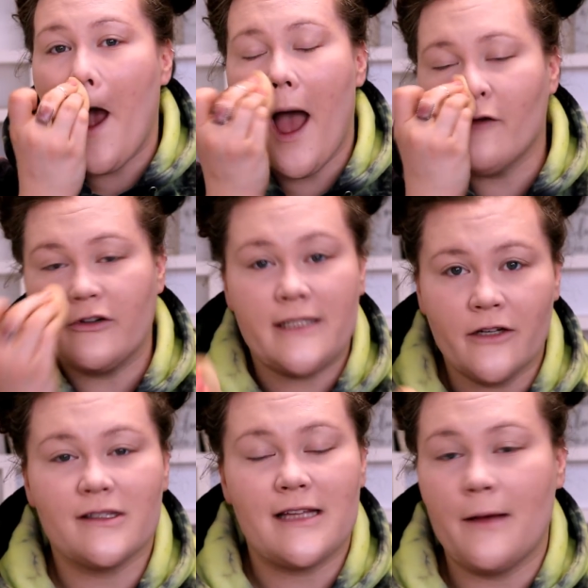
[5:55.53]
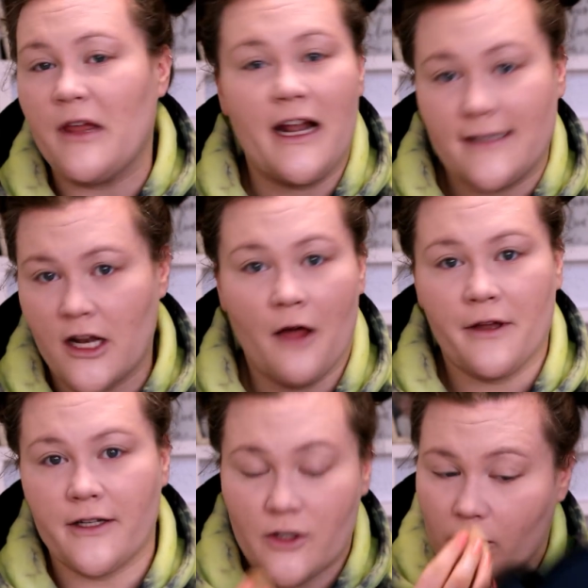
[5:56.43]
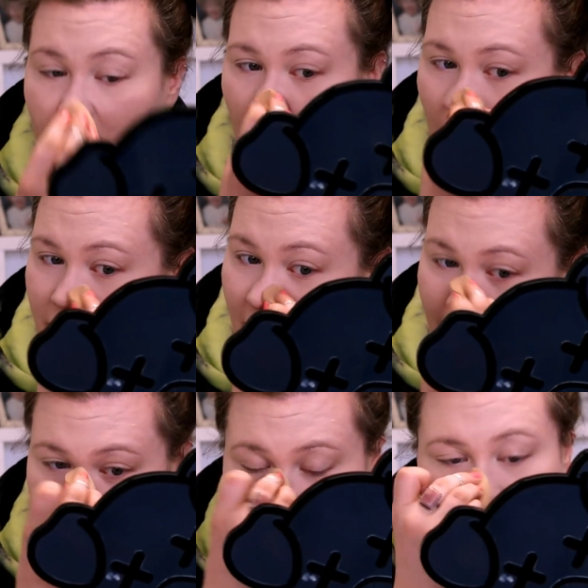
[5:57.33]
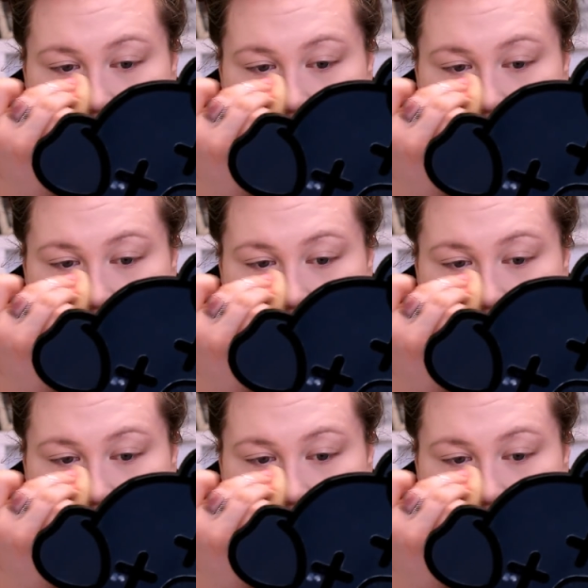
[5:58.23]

every single step that has nothing to do with what we're talking about